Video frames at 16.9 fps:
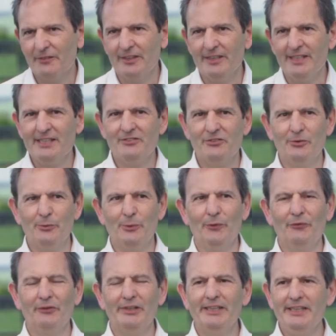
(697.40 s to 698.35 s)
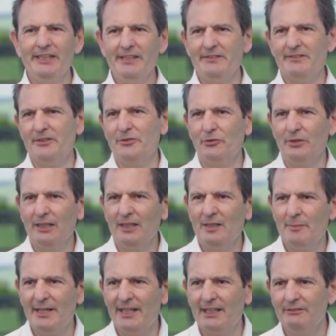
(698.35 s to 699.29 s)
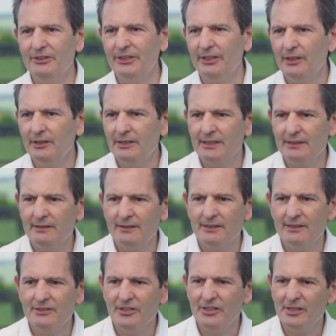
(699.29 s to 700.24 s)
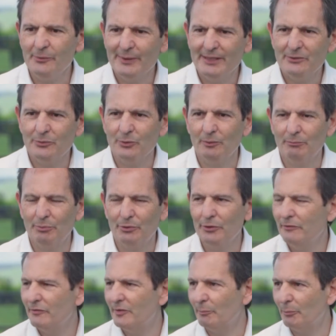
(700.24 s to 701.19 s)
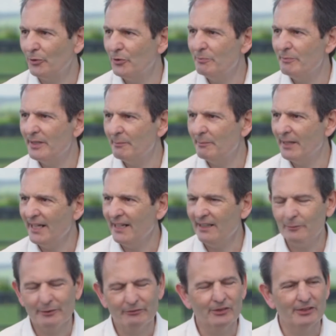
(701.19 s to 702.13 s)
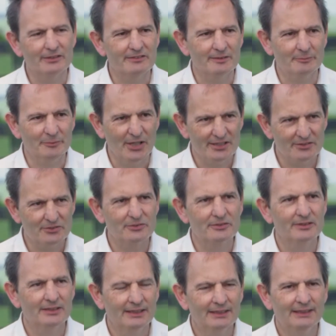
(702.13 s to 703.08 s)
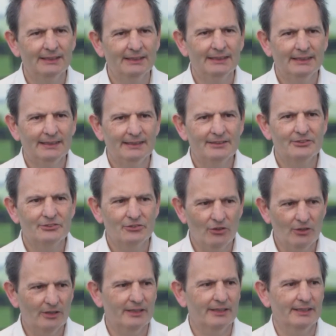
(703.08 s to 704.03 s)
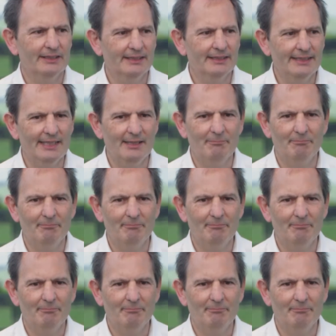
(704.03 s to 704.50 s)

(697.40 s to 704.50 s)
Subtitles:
for the next 2 or 3 years, it's really about, you know, continuing to improve the broodmare band. We've got some nice stock, and